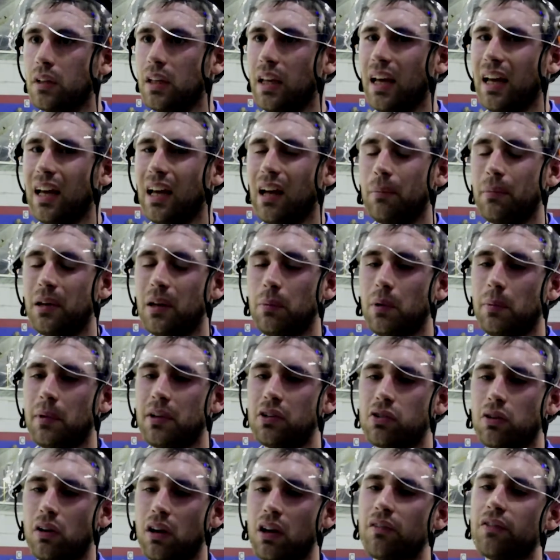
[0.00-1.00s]
Yeah, I mean, we've been
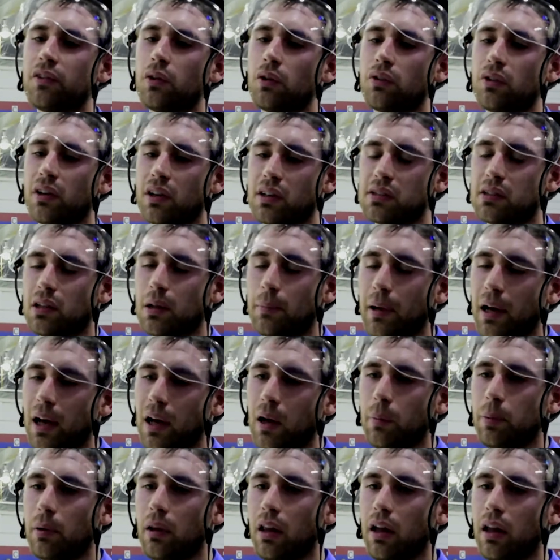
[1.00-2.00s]
trying a few things on the
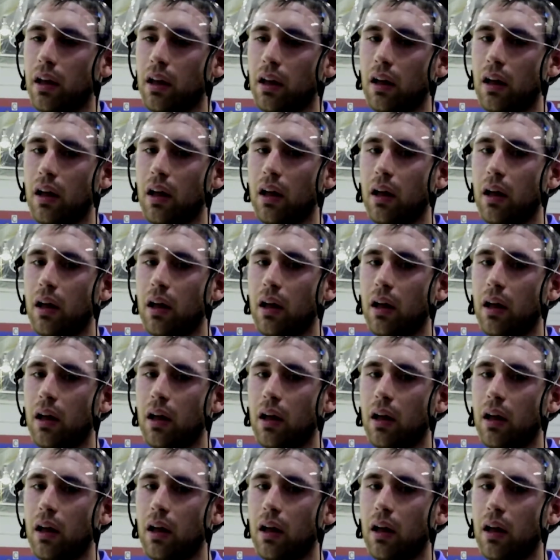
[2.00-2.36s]
power play.